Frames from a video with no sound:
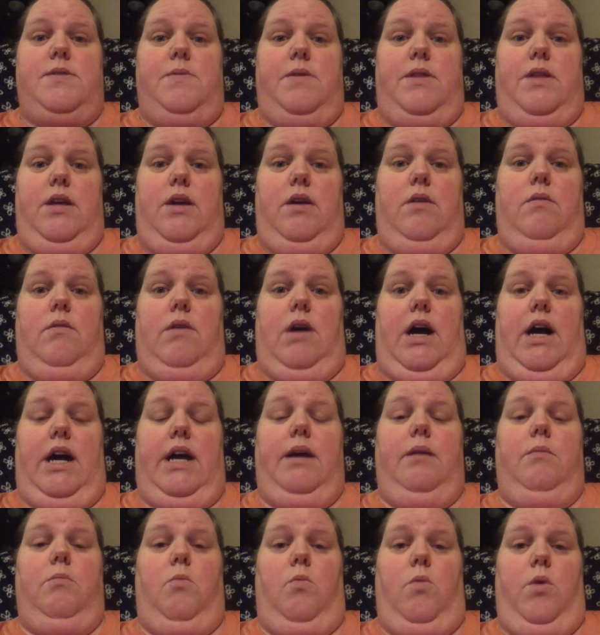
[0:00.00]
with you, I
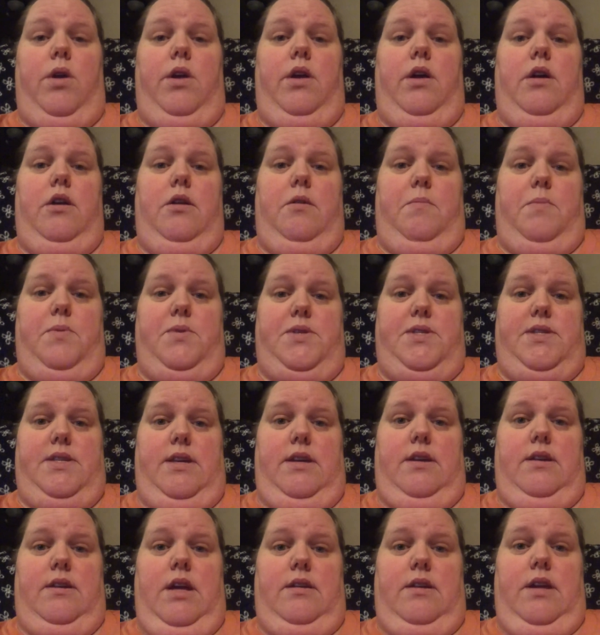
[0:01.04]
am
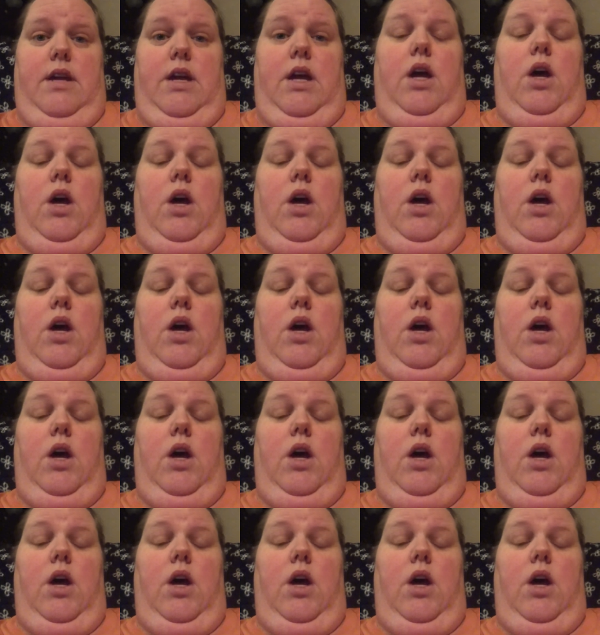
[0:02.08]
100%